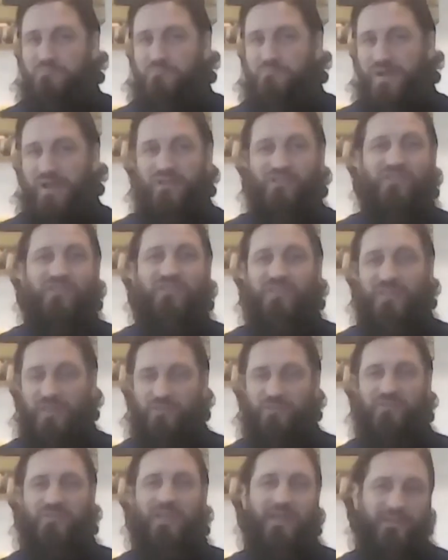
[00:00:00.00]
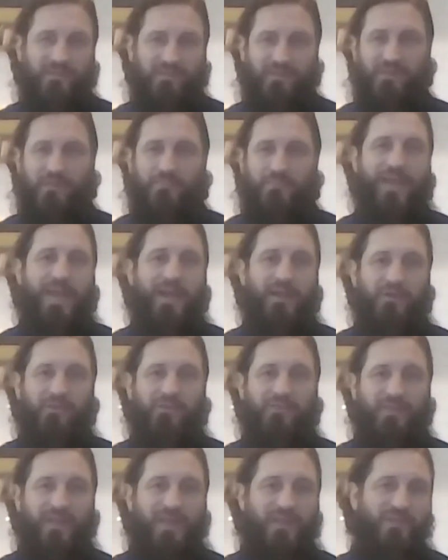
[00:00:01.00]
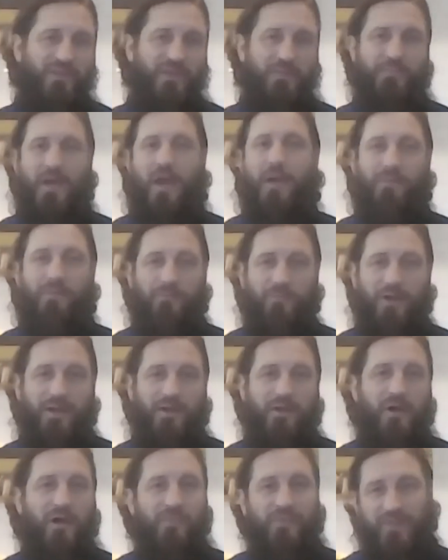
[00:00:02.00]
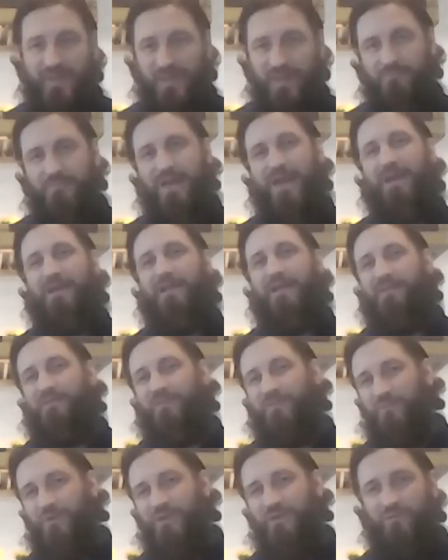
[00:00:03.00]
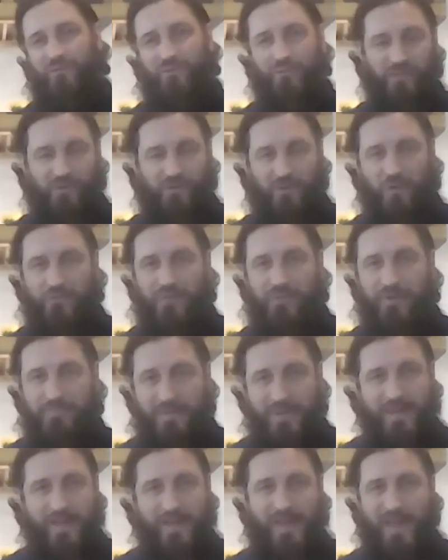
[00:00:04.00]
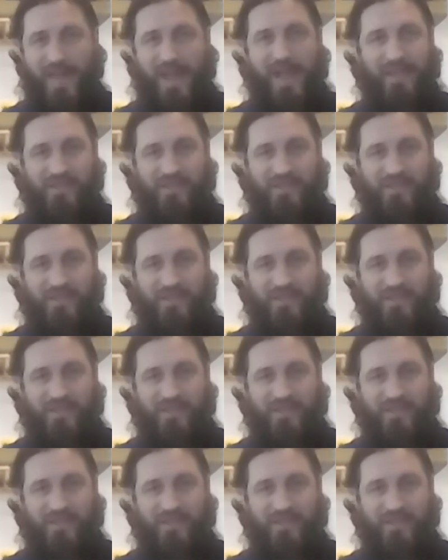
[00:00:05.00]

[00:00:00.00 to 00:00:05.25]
you can just send your stainless steel panels and you can pop them right on. The kick right. panel has three screws that hold it, mm-hmm.